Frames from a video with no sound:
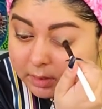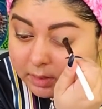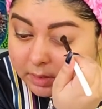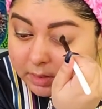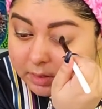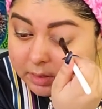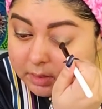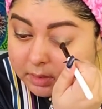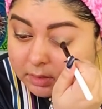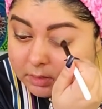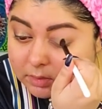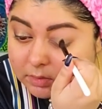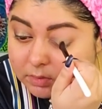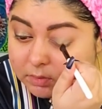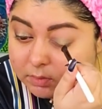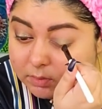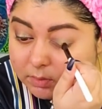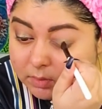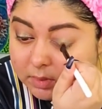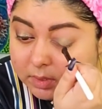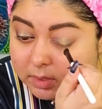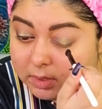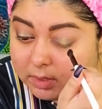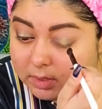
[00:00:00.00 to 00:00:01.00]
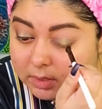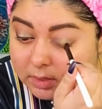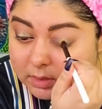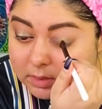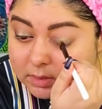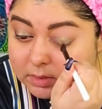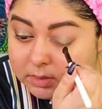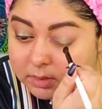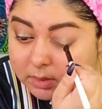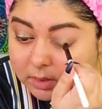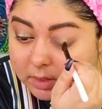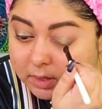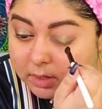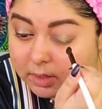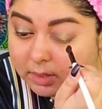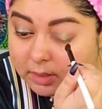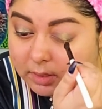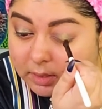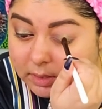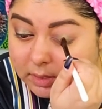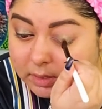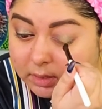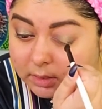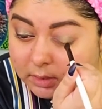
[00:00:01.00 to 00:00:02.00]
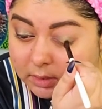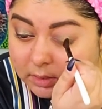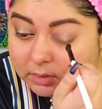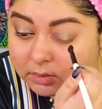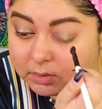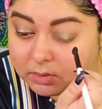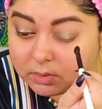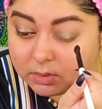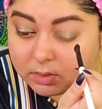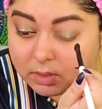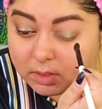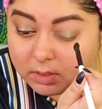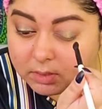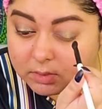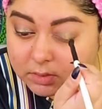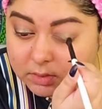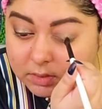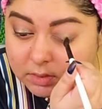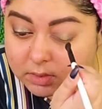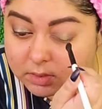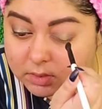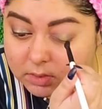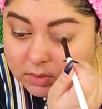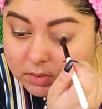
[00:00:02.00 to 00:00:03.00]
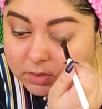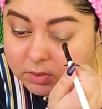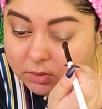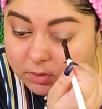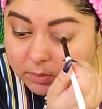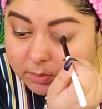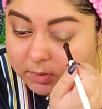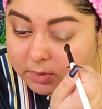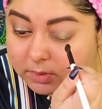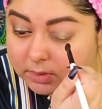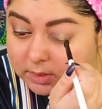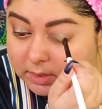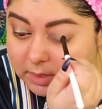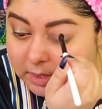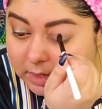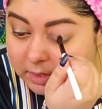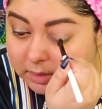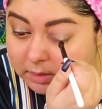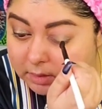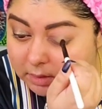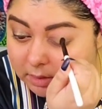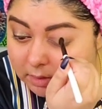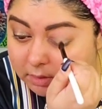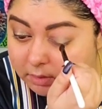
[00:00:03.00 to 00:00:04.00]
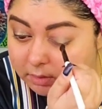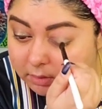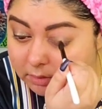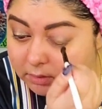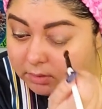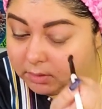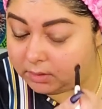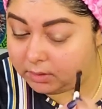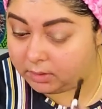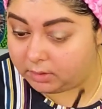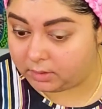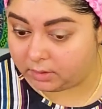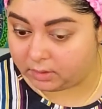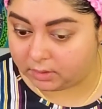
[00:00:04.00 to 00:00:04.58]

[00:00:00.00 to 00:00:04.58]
this way, so I can just distribute that color